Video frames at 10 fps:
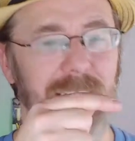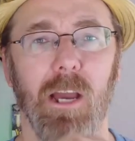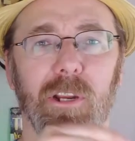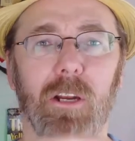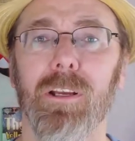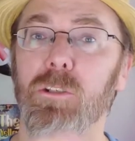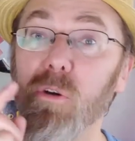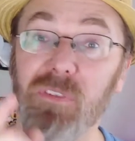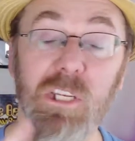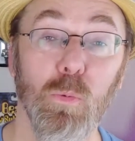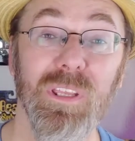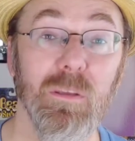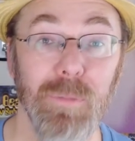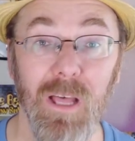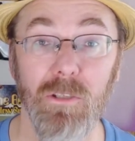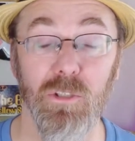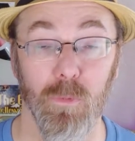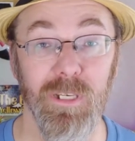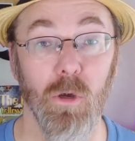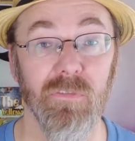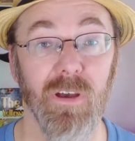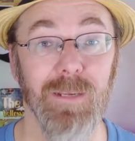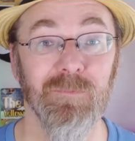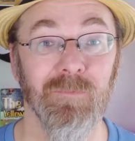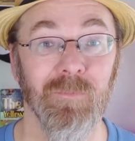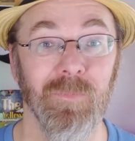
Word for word: Click down here and don't forget to ring the bell so you'll be notified.